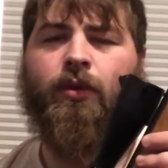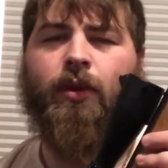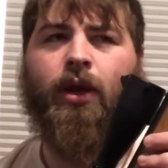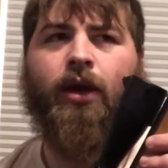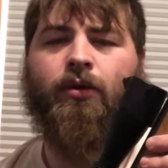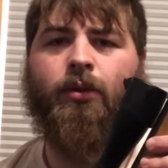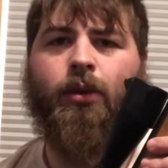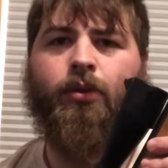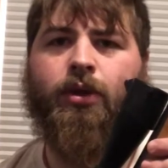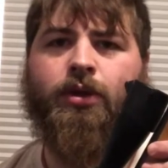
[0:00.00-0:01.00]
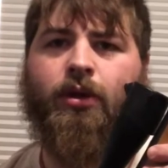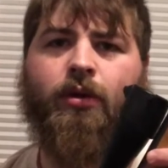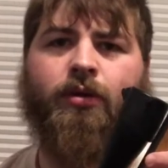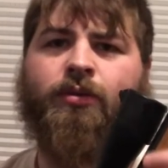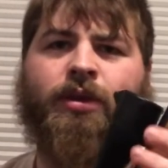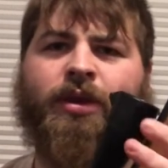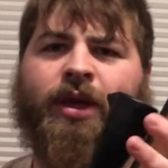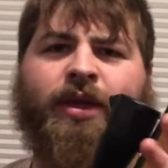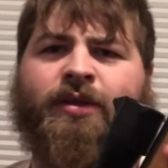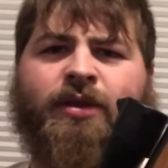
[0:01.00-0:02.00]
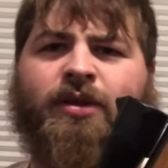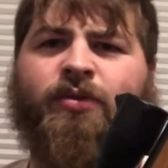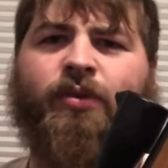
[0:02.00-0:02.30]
I don't remember what it's called, but like it's like a